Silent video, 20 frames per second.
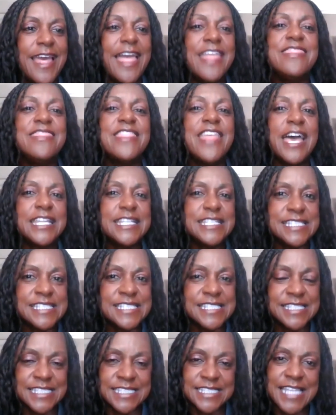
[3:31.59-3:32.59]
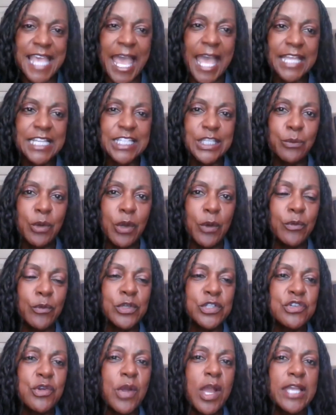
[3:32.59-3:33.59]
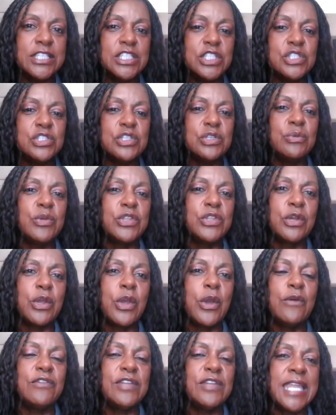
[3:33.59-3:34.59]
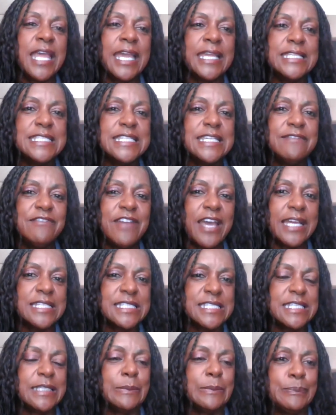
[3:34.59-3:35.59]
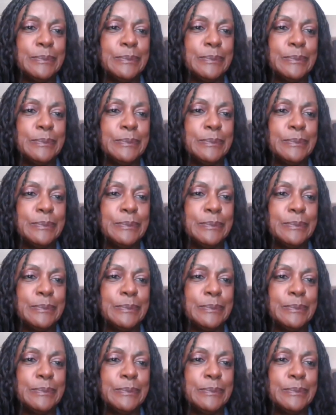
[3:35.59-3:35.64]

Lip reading: And that's exactly what we're trying to do with the COVID-19 vaccine.